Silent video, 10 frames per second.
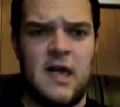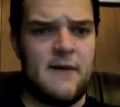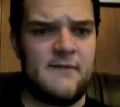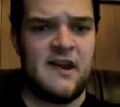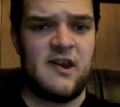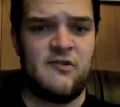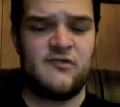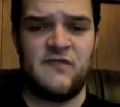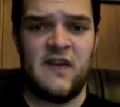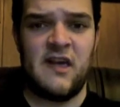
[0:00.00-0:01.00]
I'm not a huge
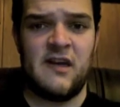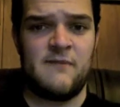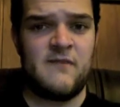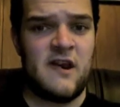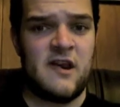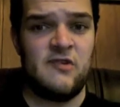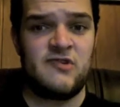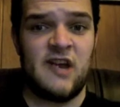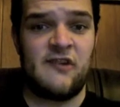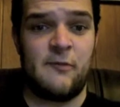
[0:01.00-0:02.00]
fan, I'm not a
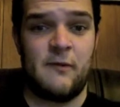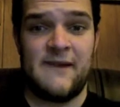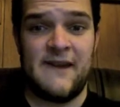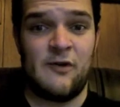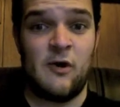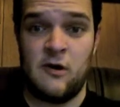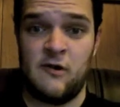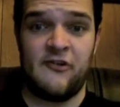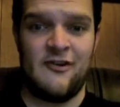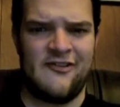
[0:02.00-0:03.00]
huge expert, but I've
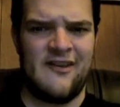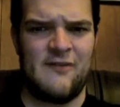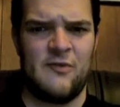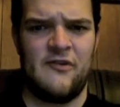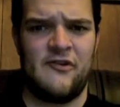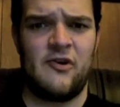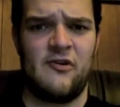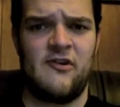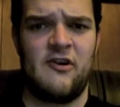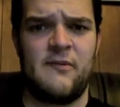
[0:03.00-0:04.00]
heard songs, everyone's
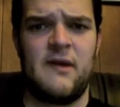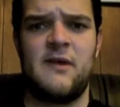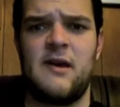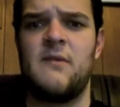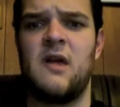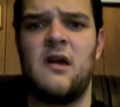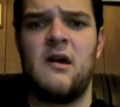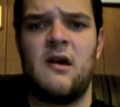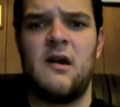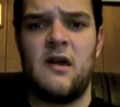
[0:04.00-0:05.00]
heard songs by Eminem.
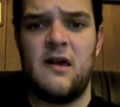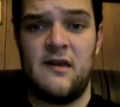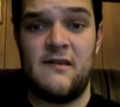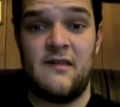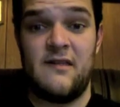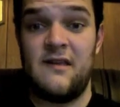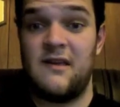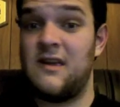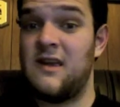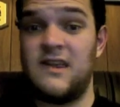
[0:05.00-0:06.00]
And
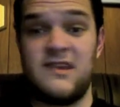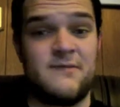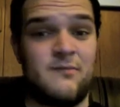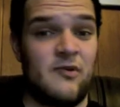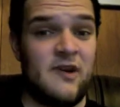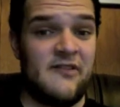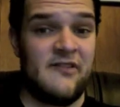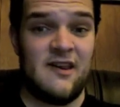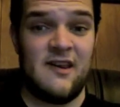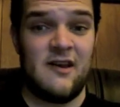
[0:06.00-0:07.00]
he just brings
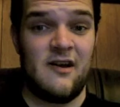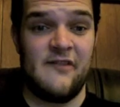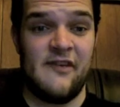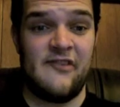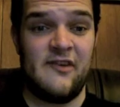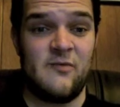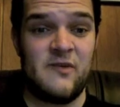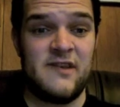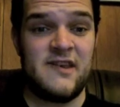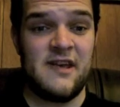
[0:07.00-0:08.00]
it on this, he
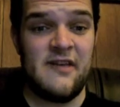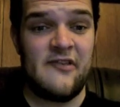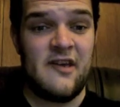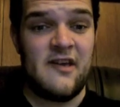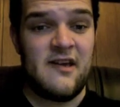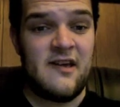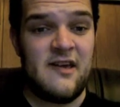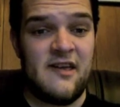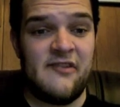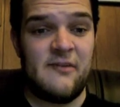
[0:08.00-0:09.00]
really does.
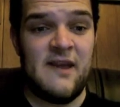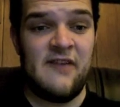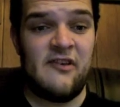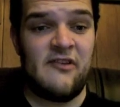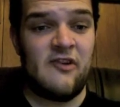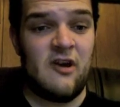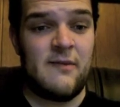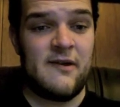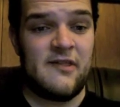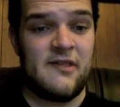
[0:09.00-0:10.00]
It's an amazing song
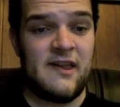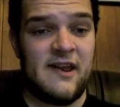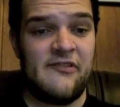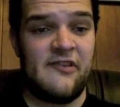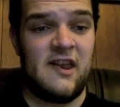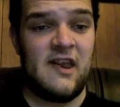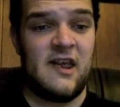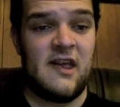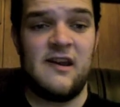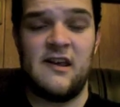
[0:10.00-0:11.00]
about the legacy
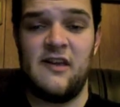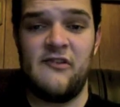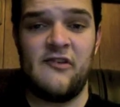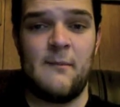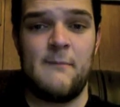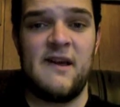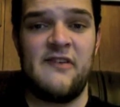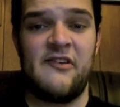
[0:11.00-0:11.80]
and his amazing